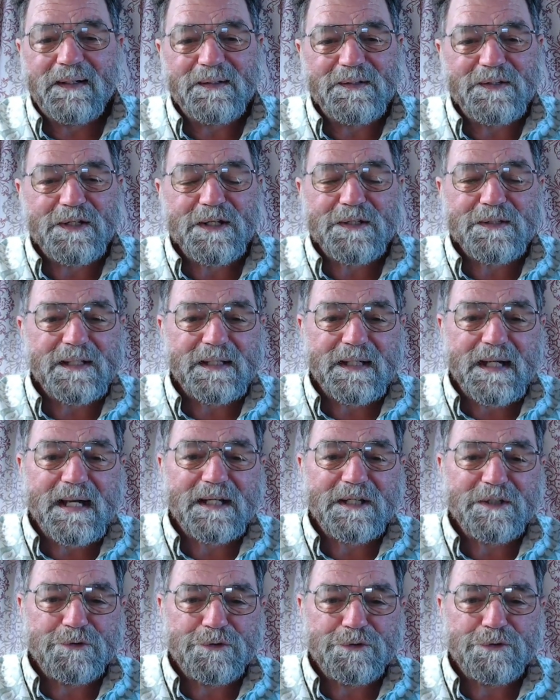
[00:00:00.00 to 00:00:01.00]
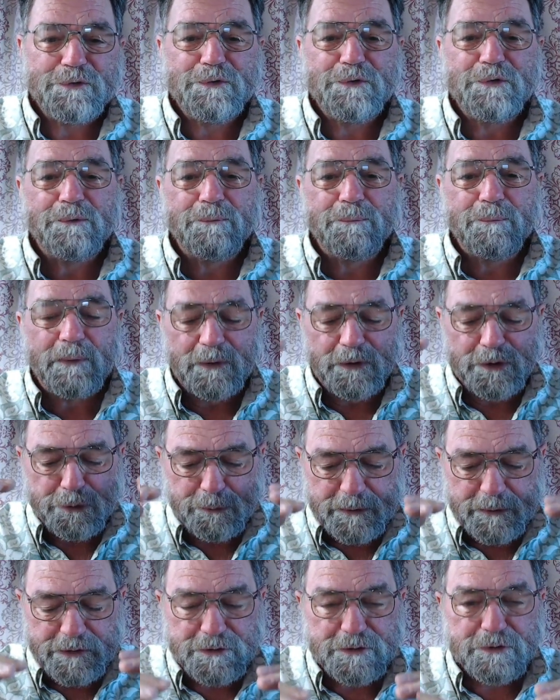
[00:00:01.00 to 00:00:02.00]
a thing that I can do to,
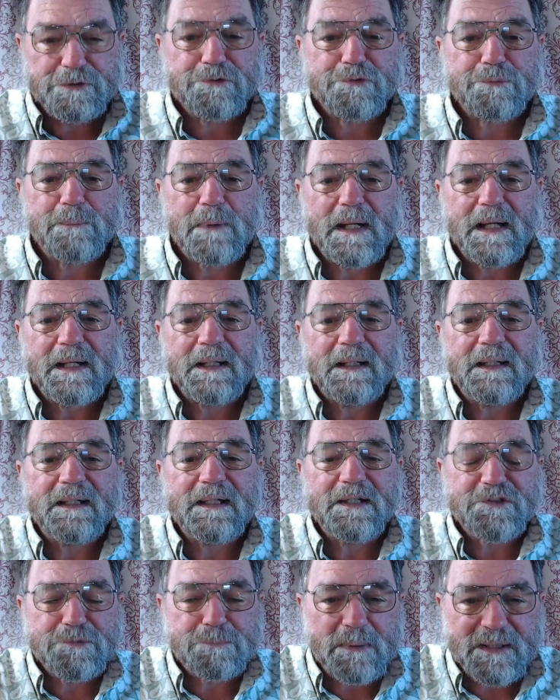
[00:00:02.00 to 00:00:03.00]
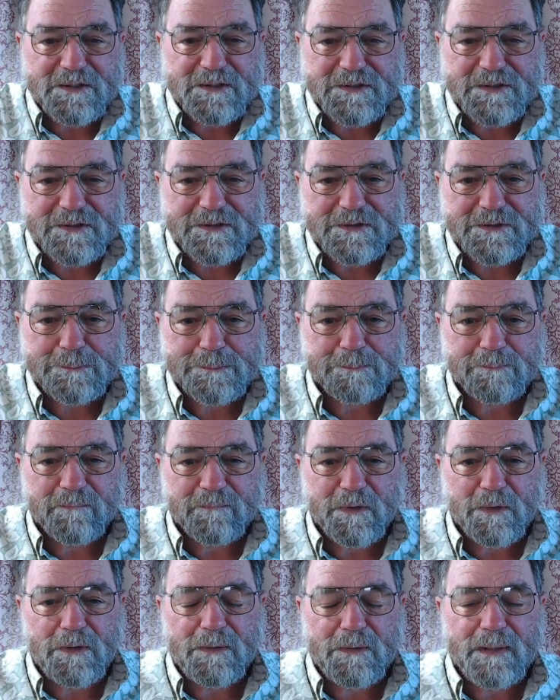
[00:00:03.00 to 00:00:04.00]
to reduce my expenses,
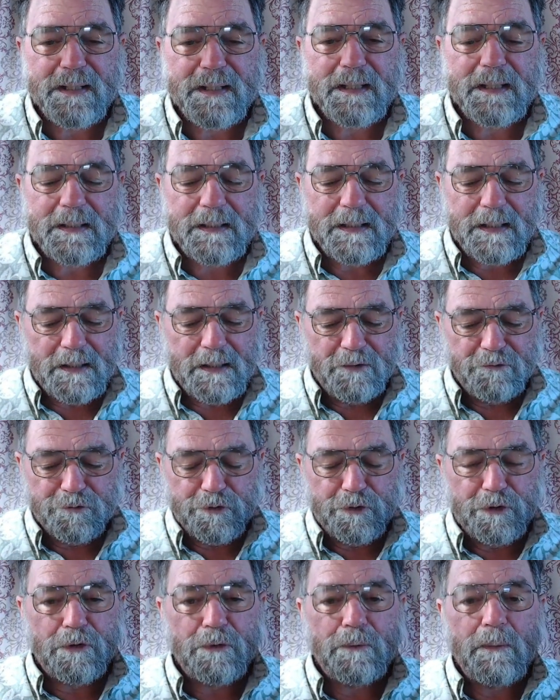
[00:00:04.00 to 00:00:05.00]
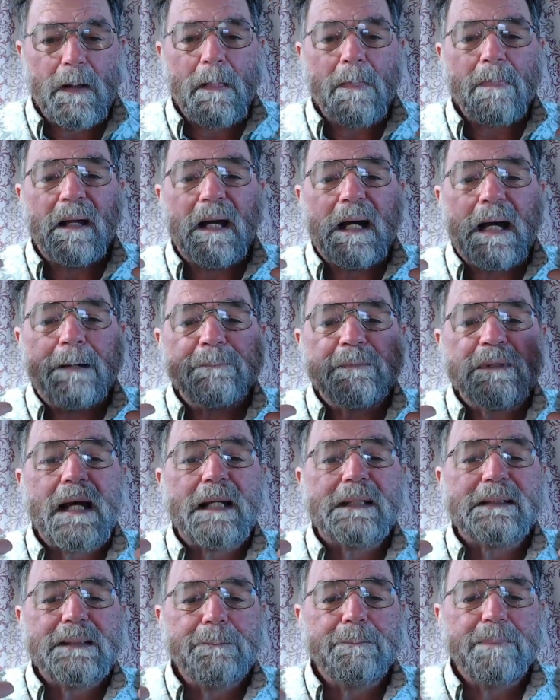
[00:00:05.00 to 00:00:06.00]
all righty? So I'm
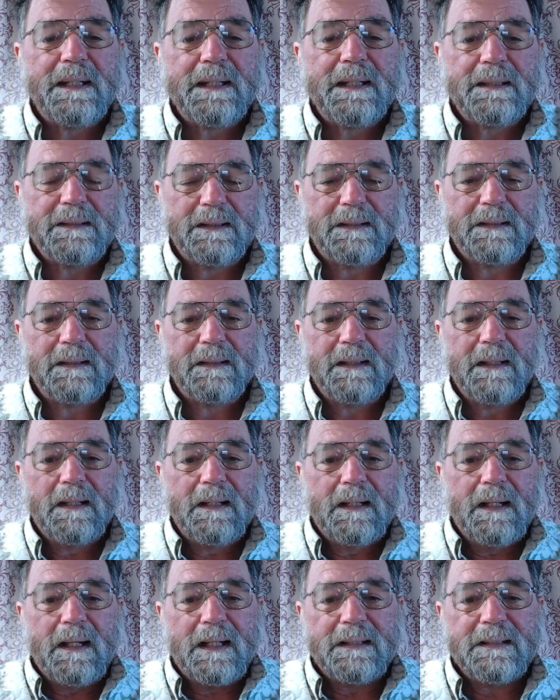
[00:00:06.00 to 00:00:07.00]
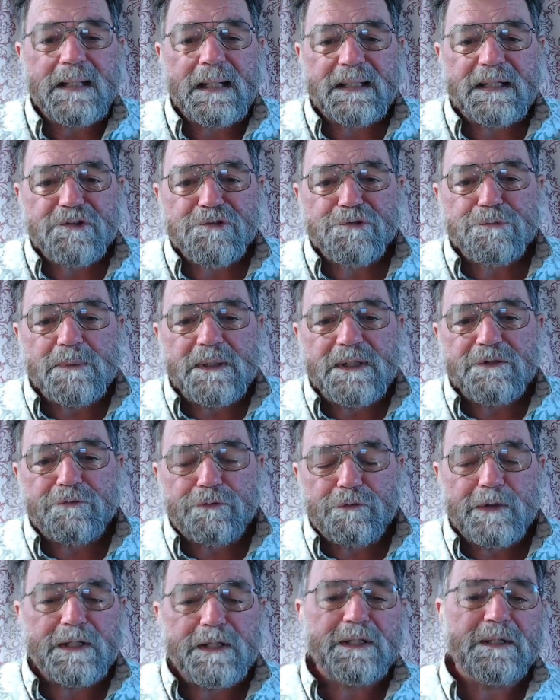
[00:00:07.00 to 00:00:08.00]
not dependent. And that gives me the
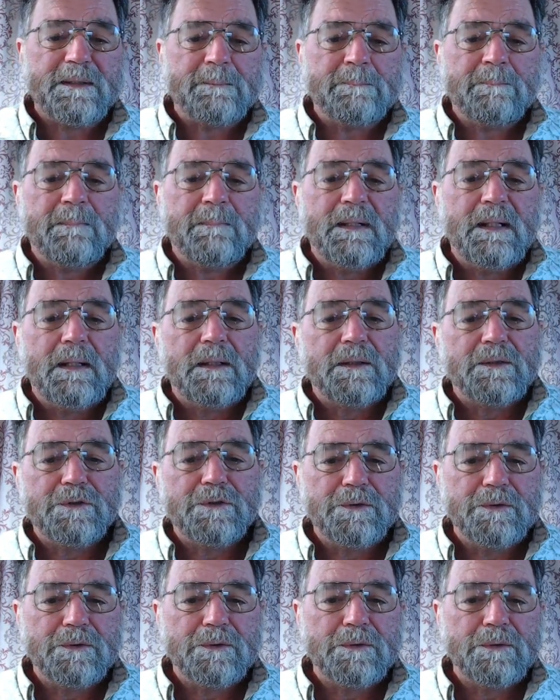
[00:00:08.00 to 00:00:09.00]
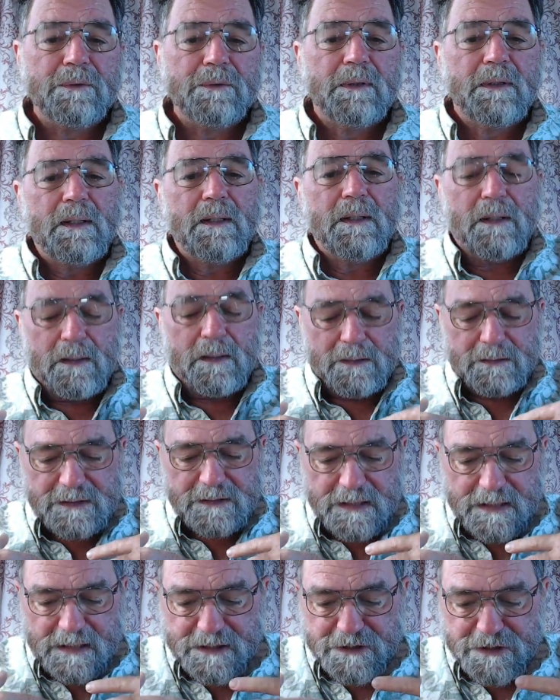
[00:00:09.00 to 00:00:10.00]
freedom to
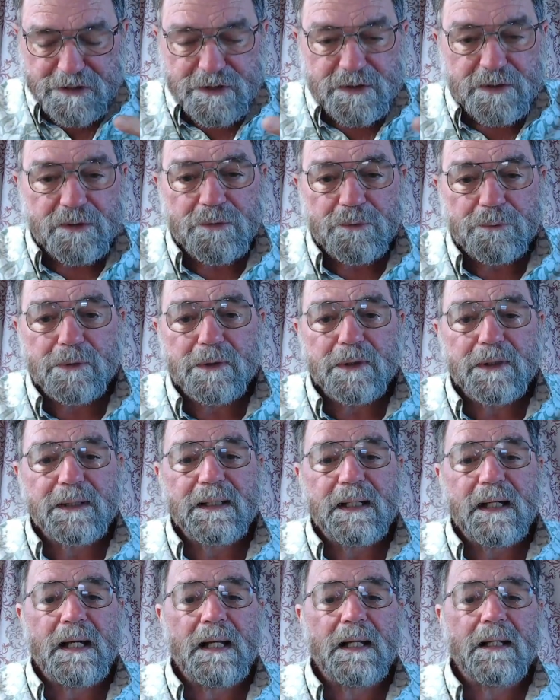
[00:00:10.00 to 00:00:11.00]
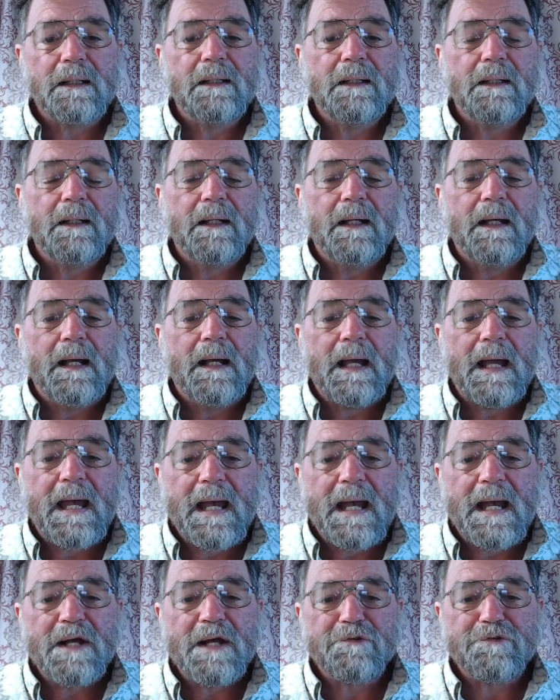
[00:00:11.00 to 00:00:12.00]
teach the Word of God
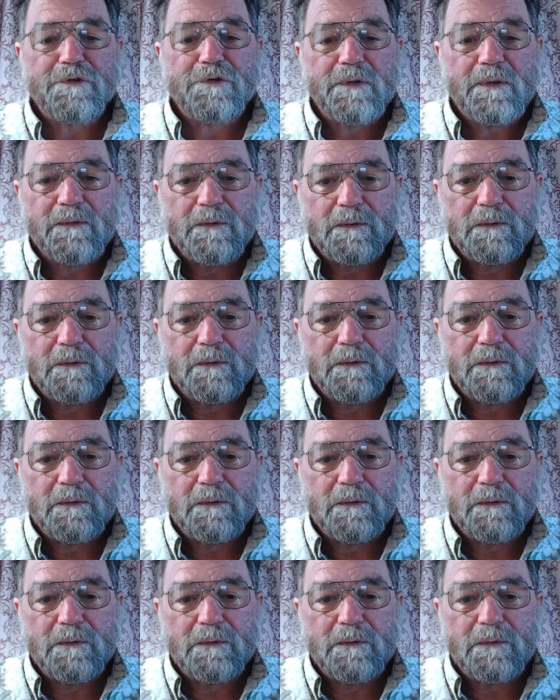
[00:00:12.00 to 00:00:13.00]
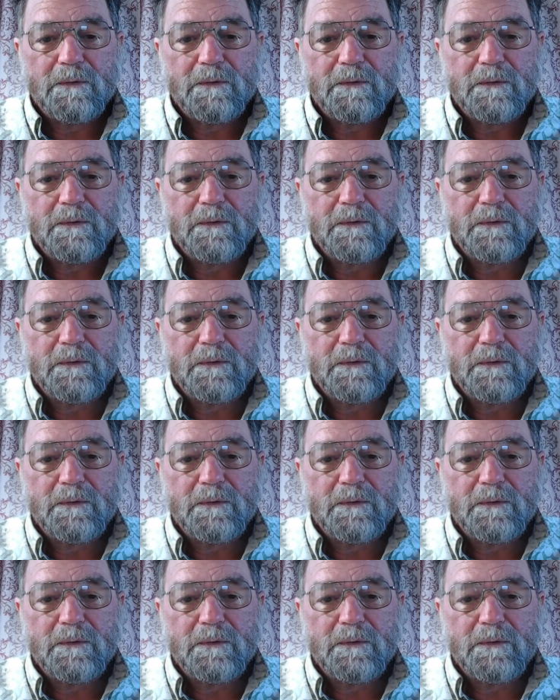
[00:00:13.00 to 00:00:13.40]
as the Lord shows